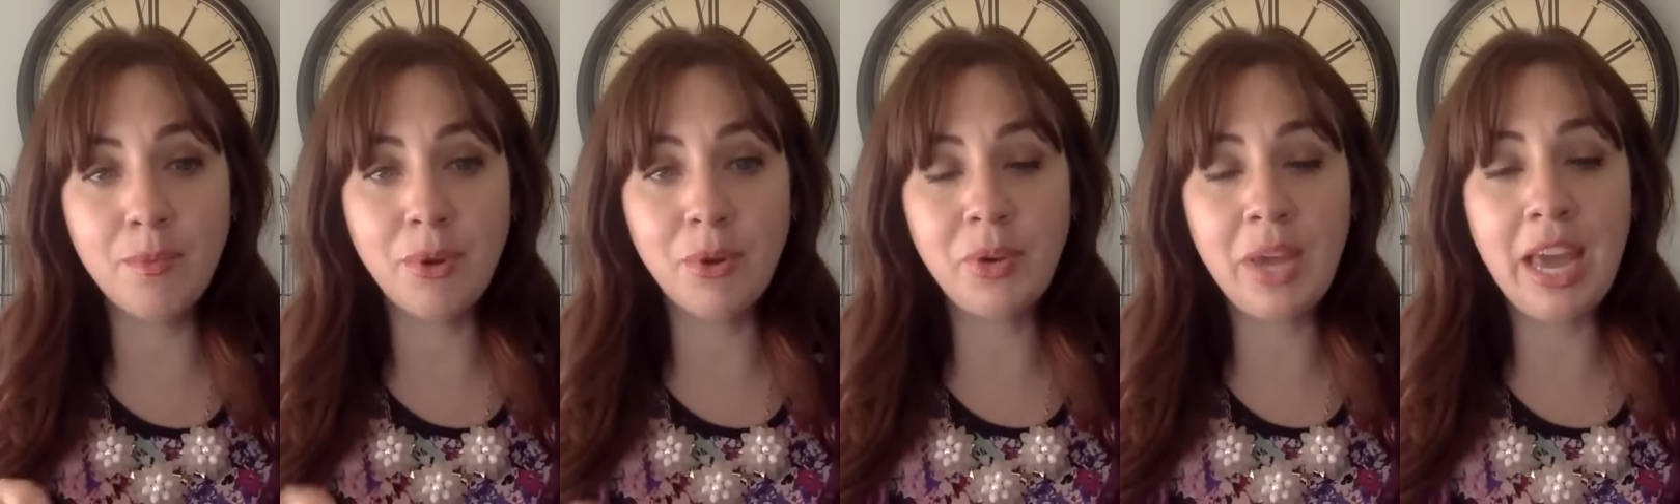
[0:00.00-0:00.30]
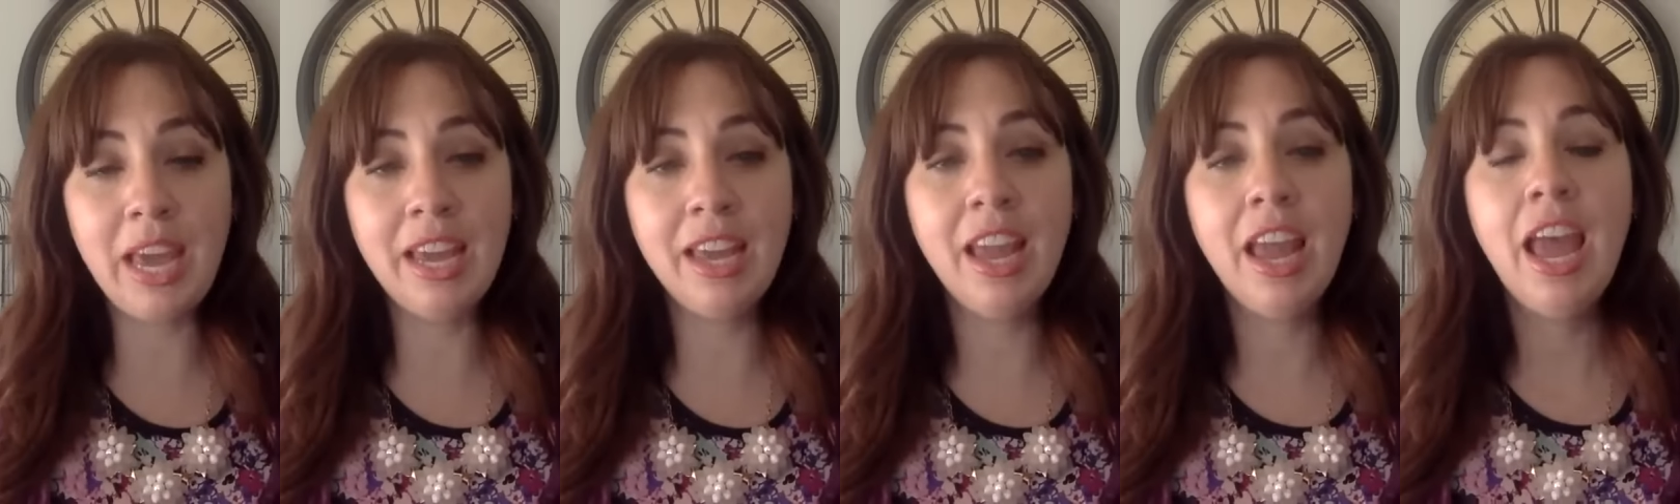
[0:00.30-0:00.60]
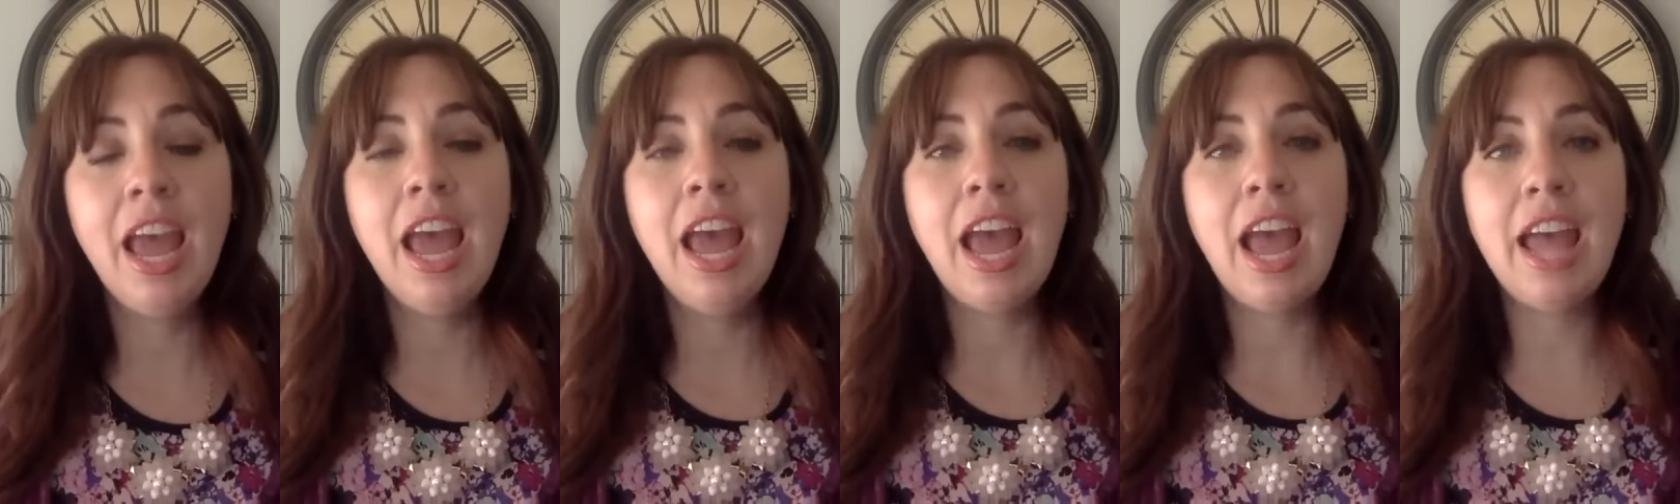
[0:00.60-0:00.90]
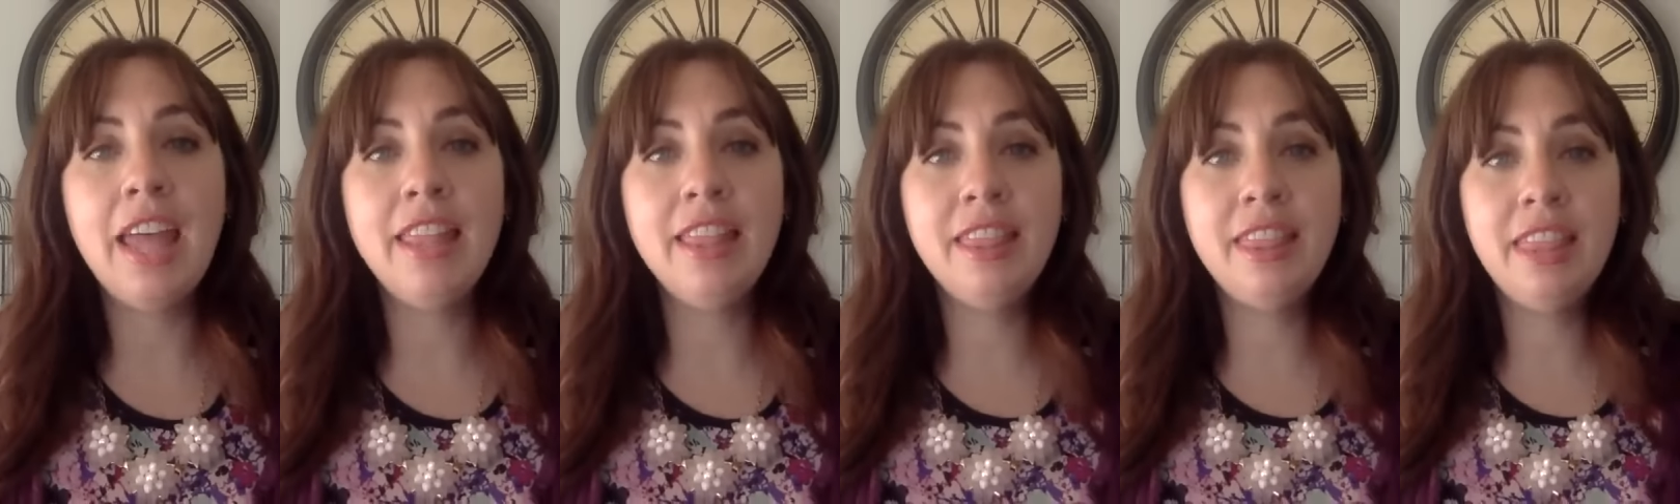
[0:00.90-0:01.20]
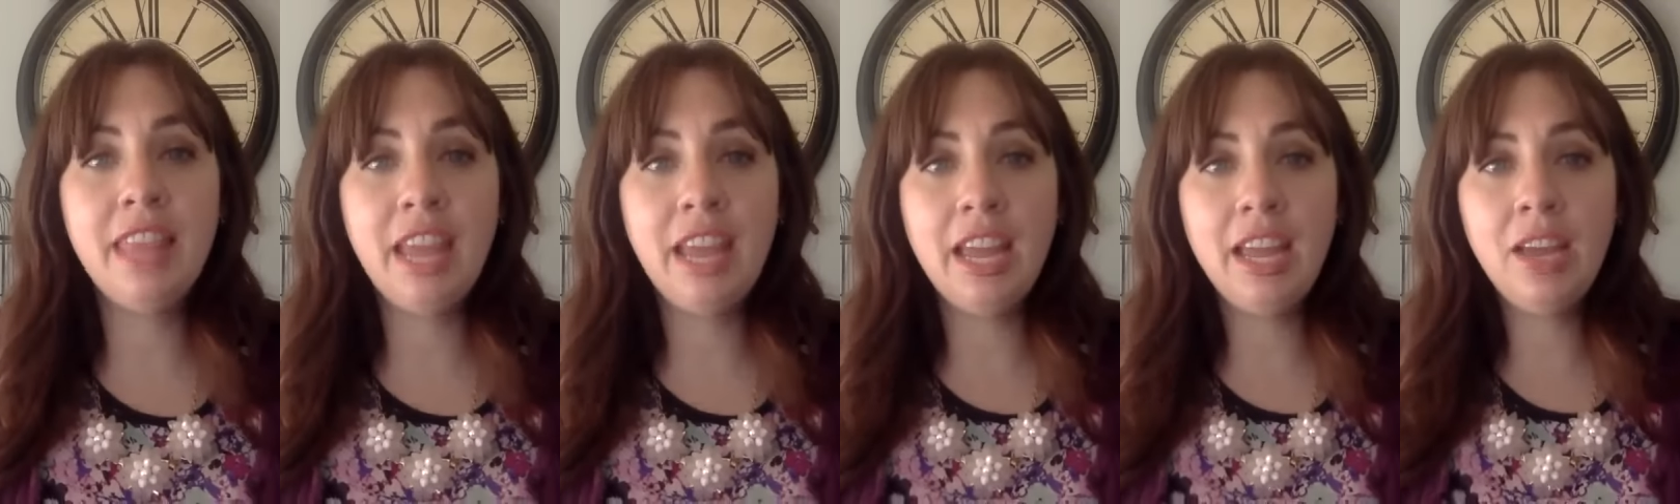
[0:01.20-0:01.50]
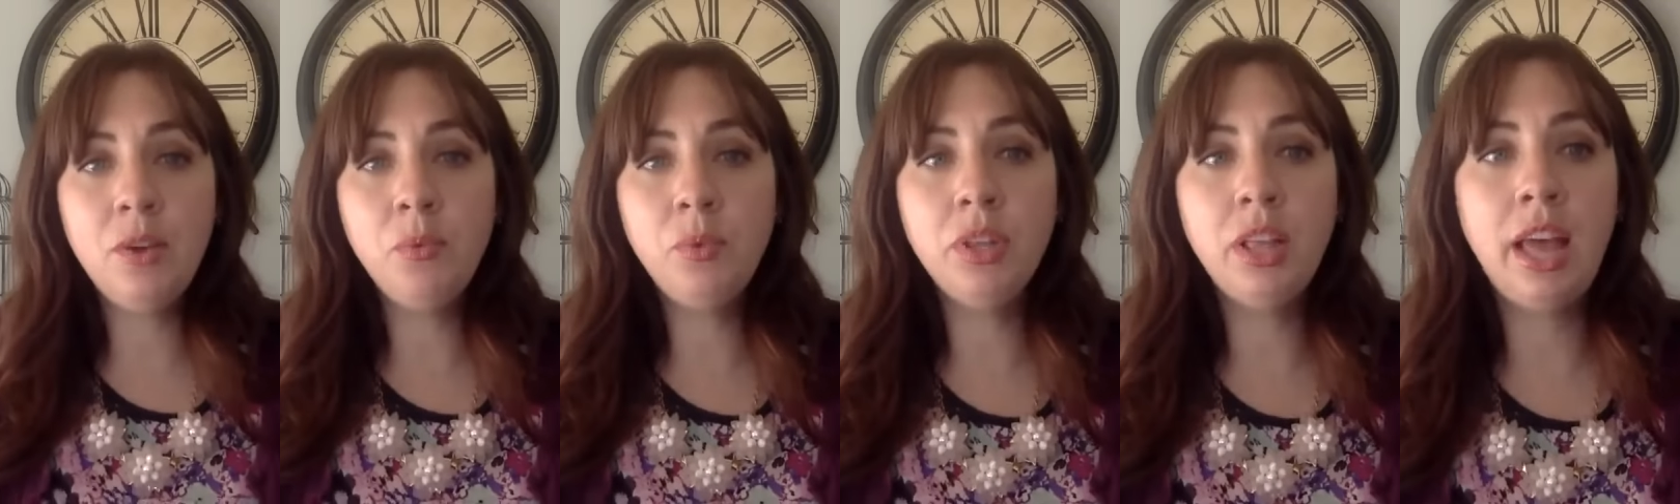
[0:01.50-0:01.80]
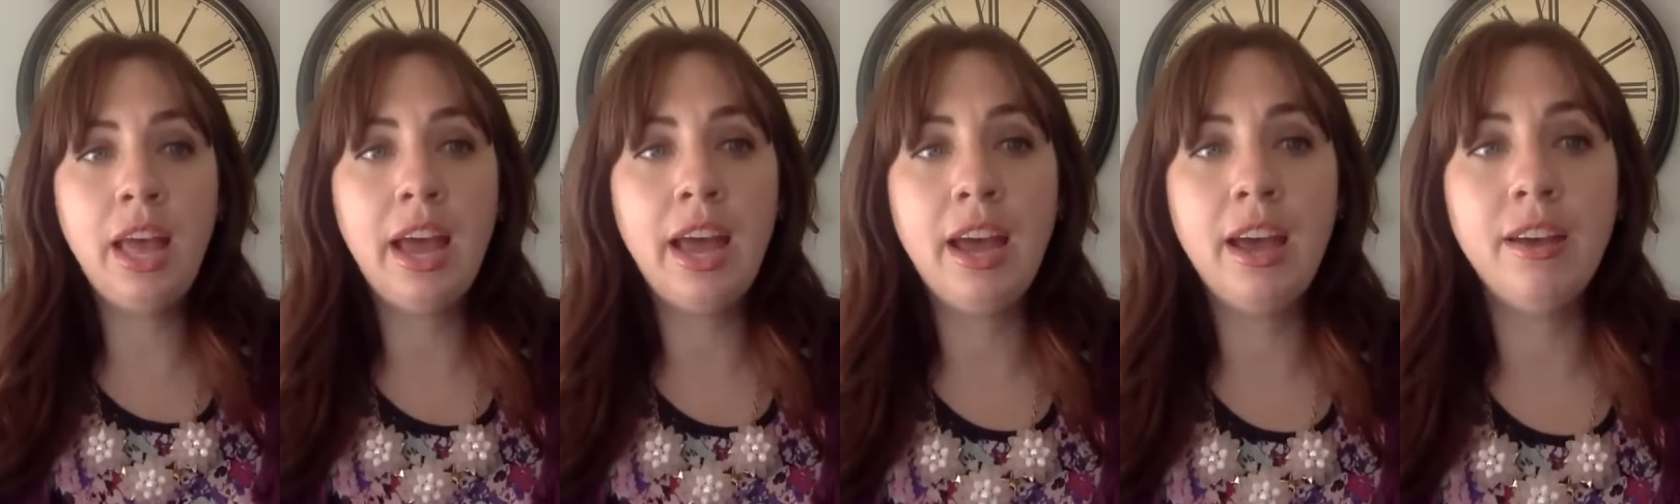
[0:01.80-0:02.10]
okay? And they will
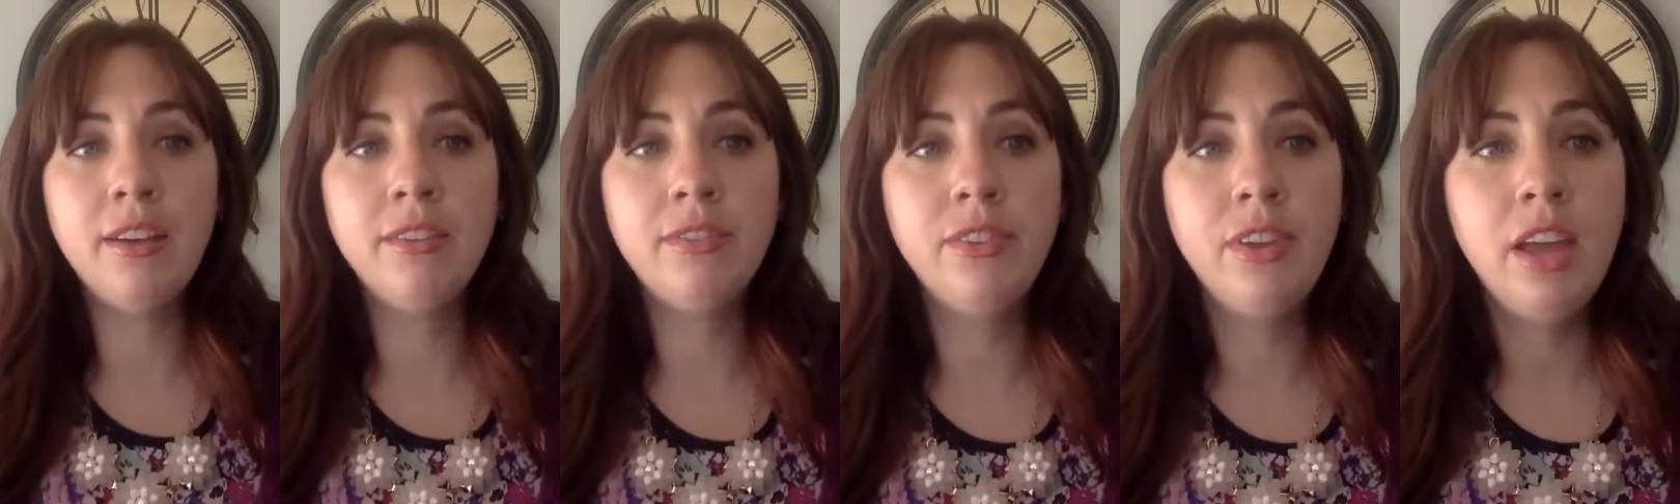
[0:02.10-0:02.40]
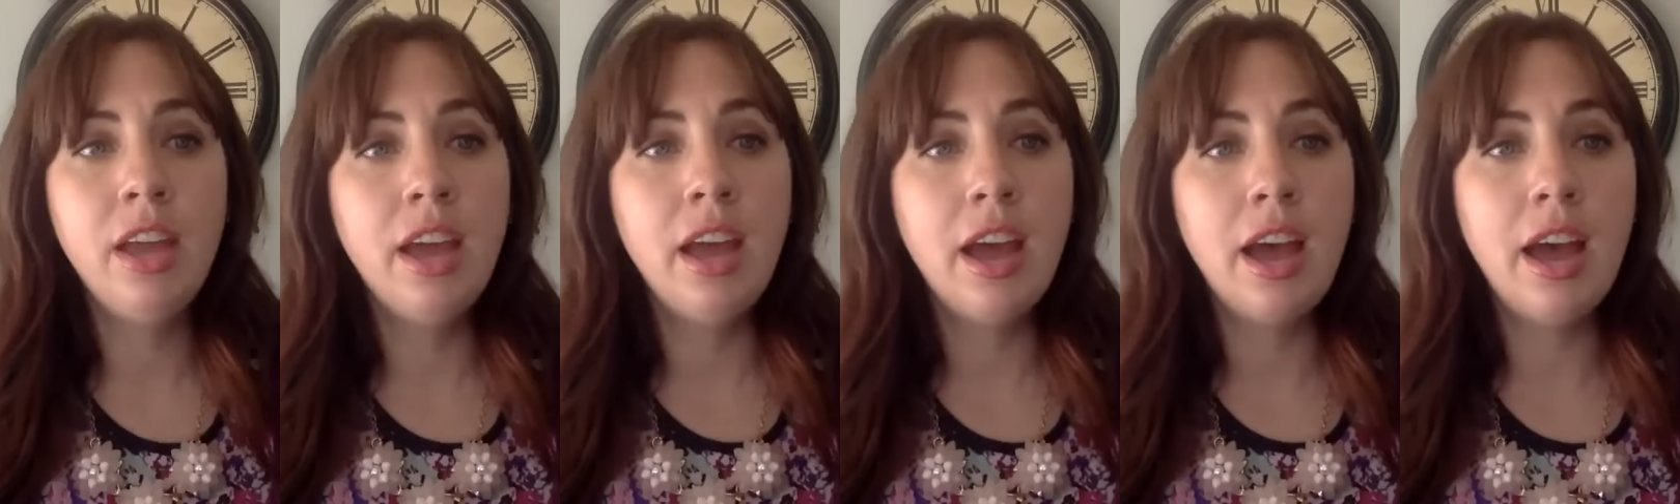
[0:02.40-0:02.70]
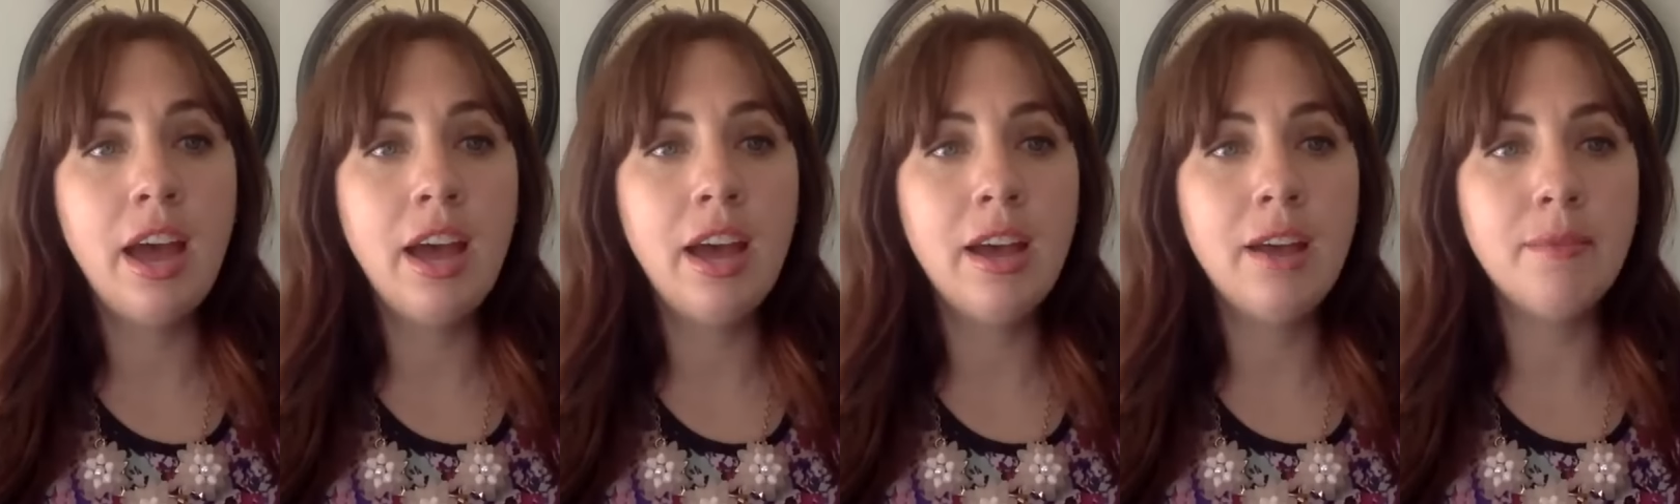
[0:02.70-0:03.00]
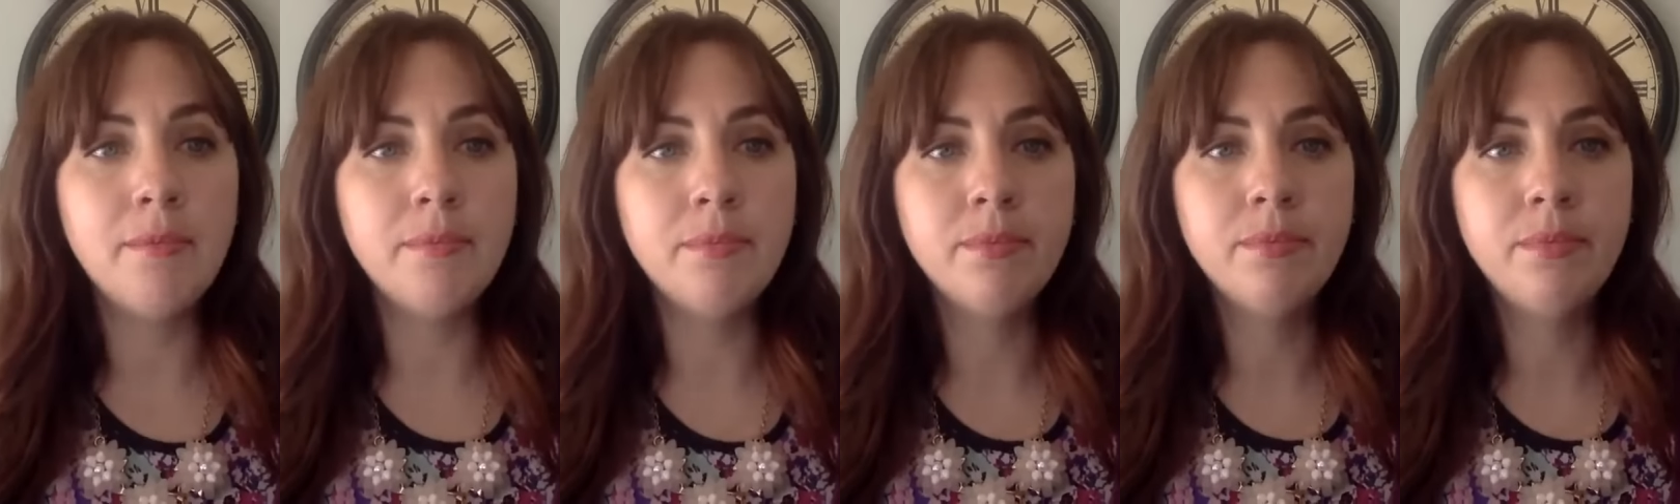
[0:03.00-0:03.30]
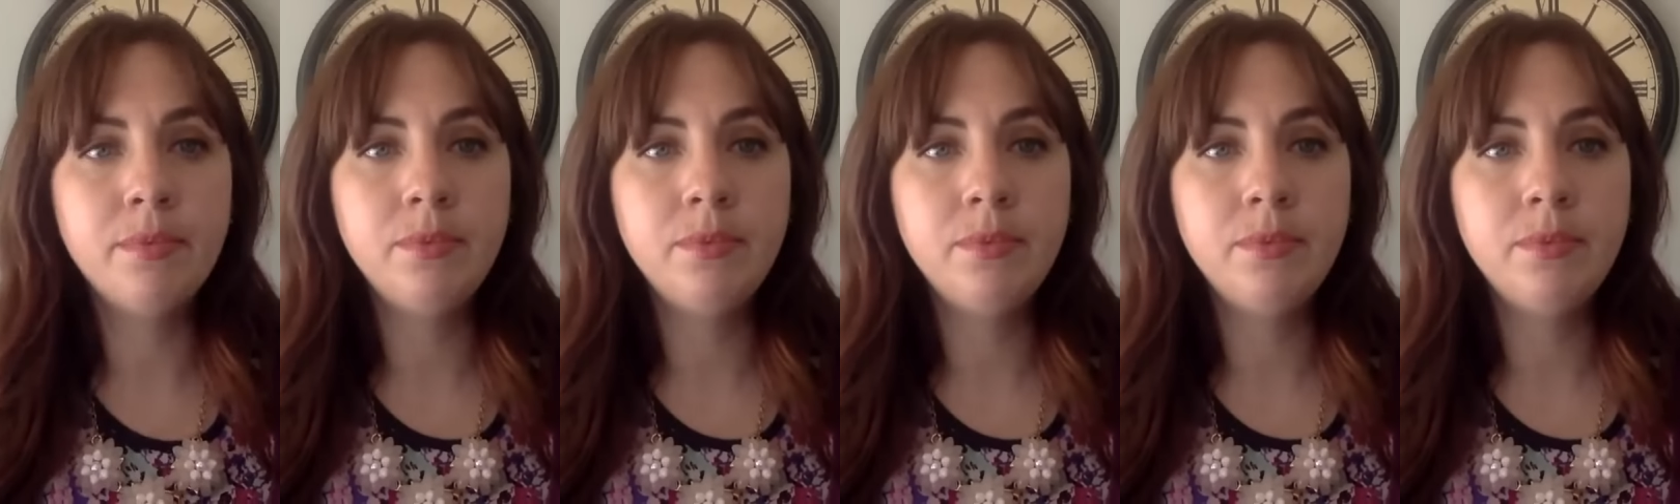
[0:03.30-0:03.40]
have, I